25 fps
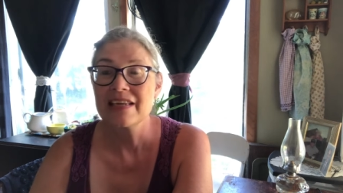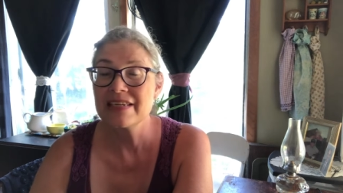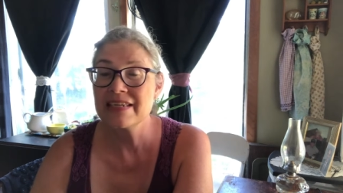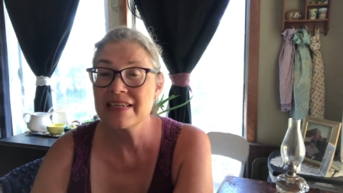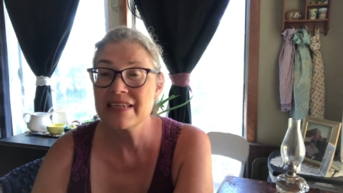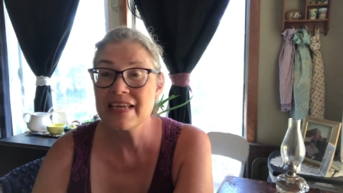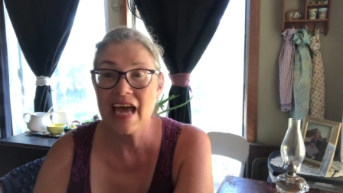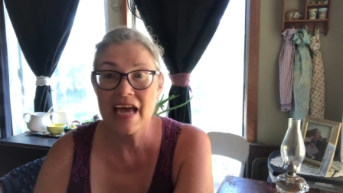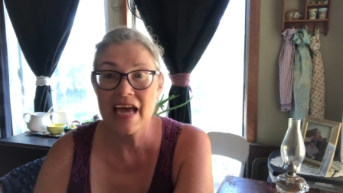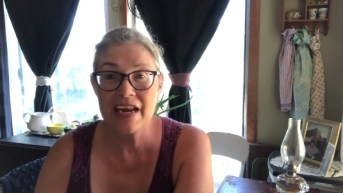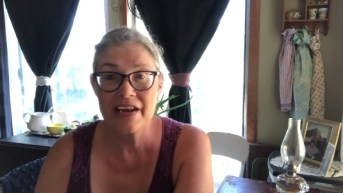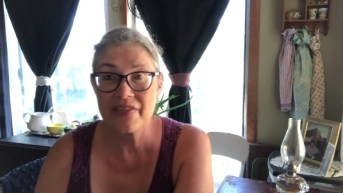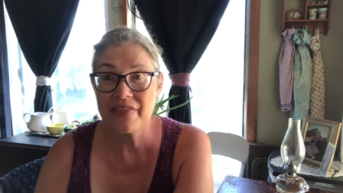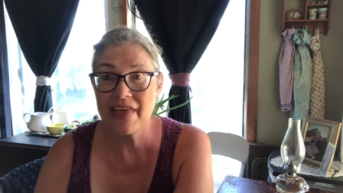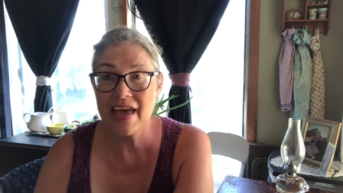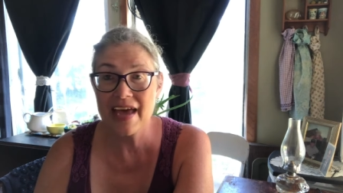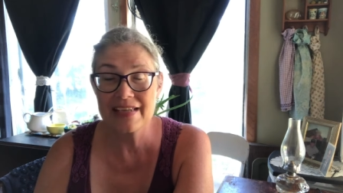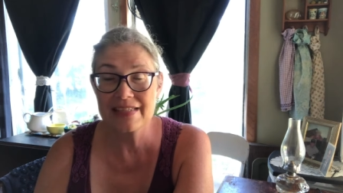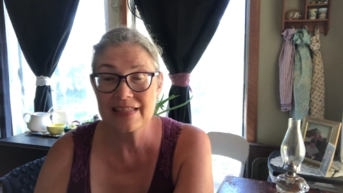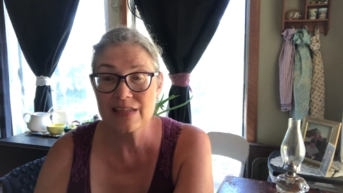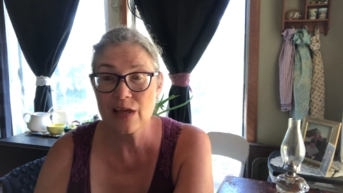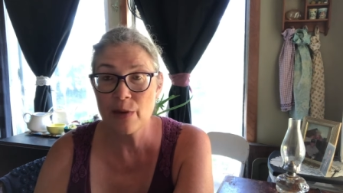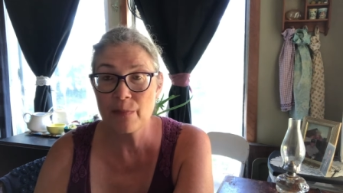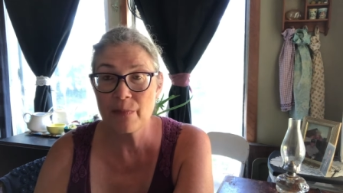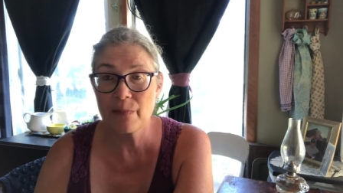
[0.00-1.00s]
None of that
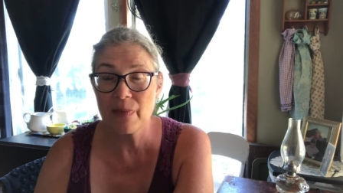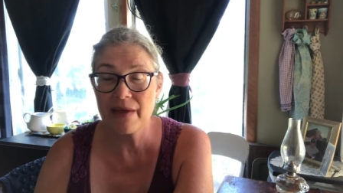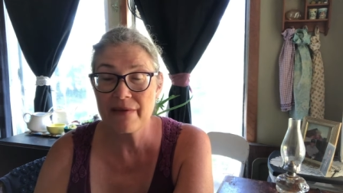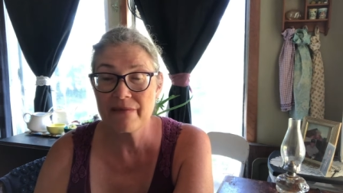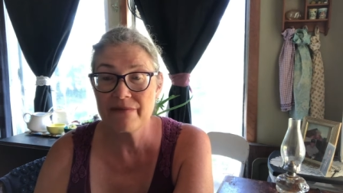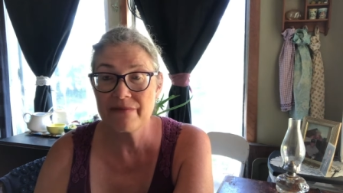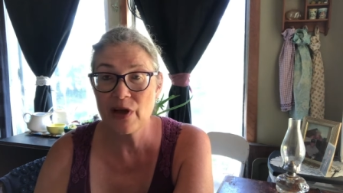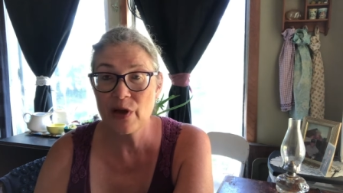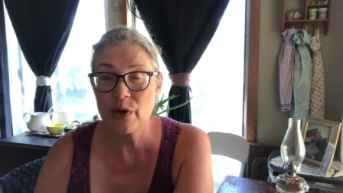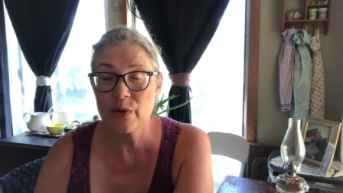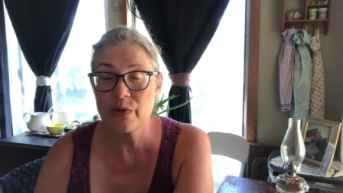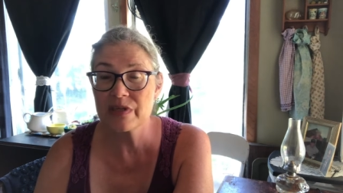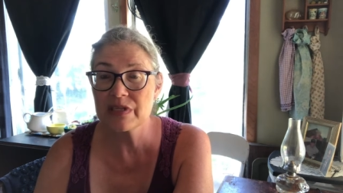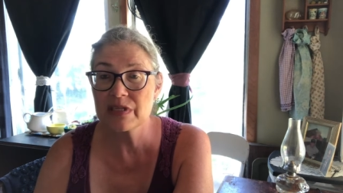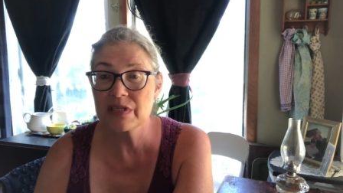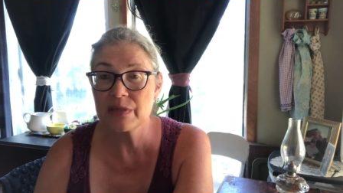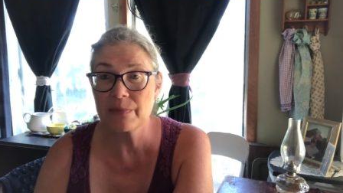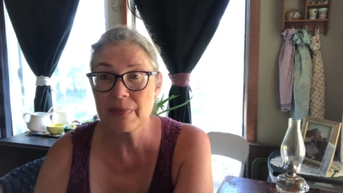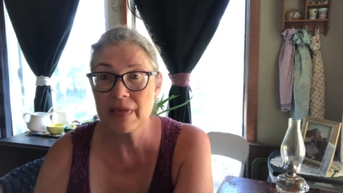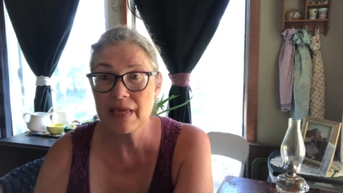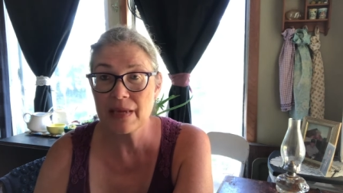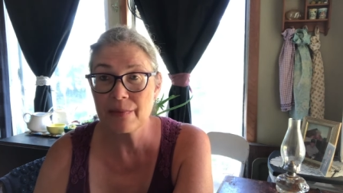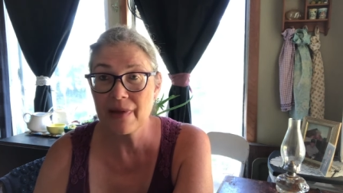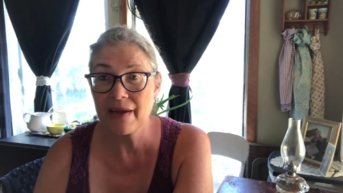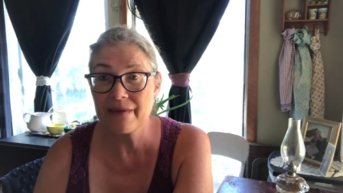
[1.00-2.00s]
is on my phone to
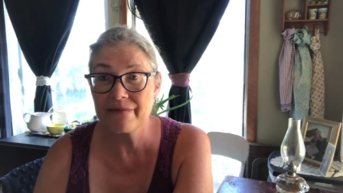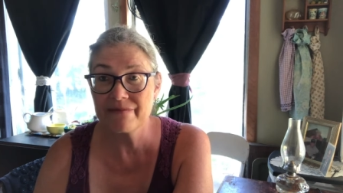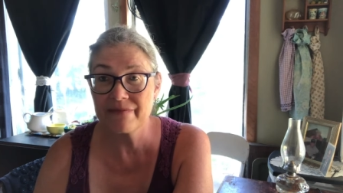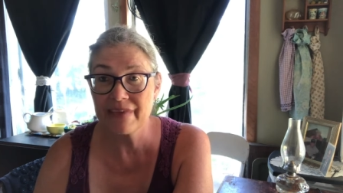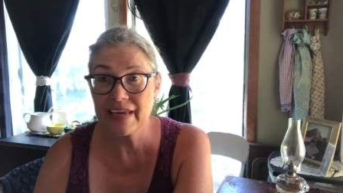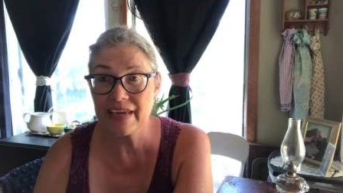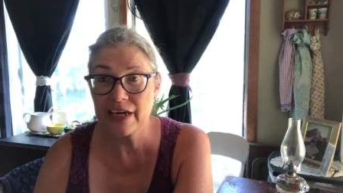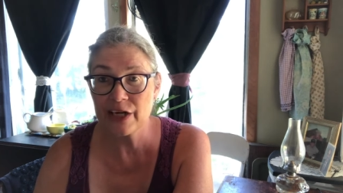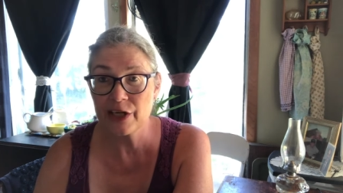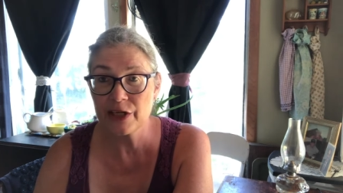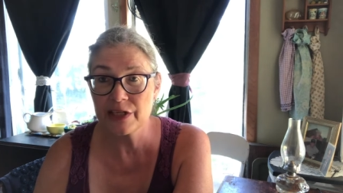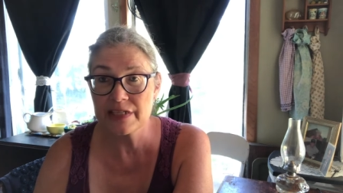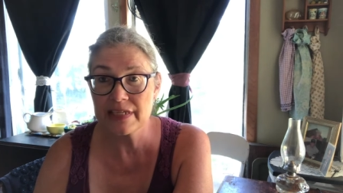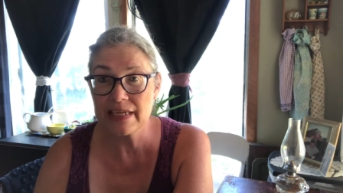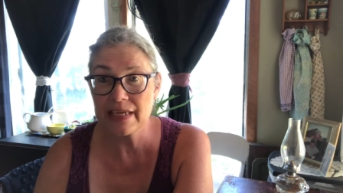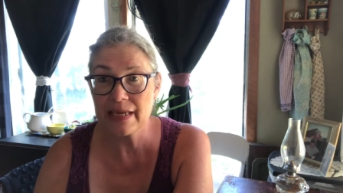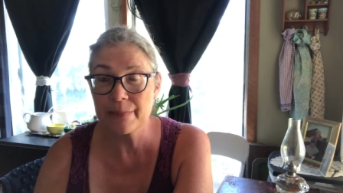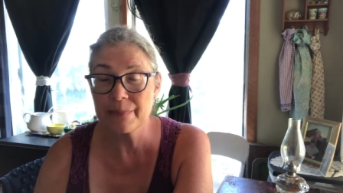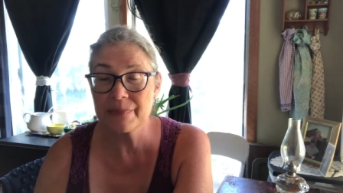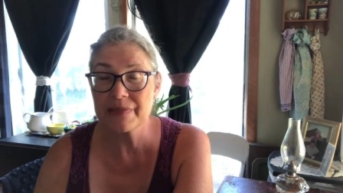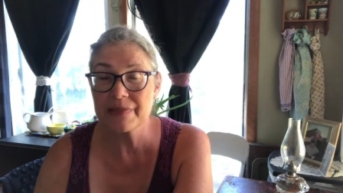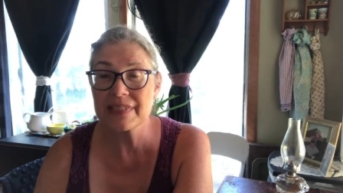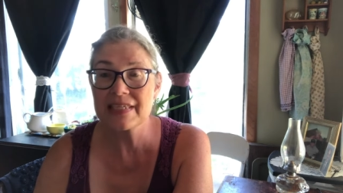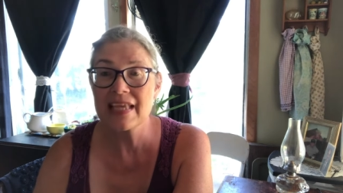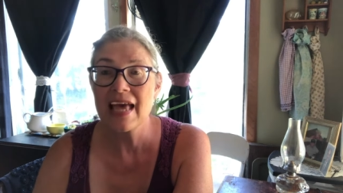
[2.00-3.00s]
be at my
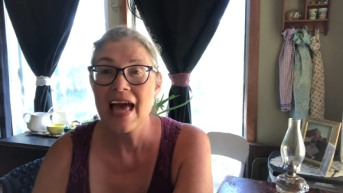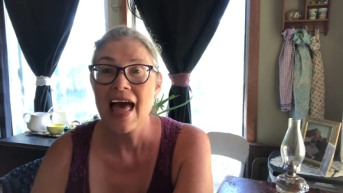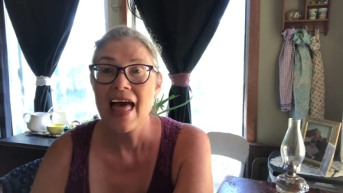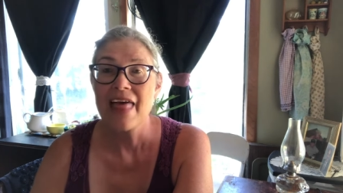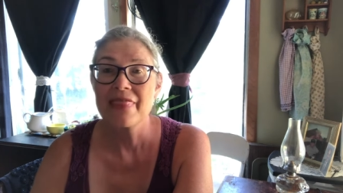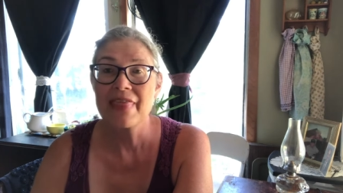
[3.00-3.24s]
fingertips.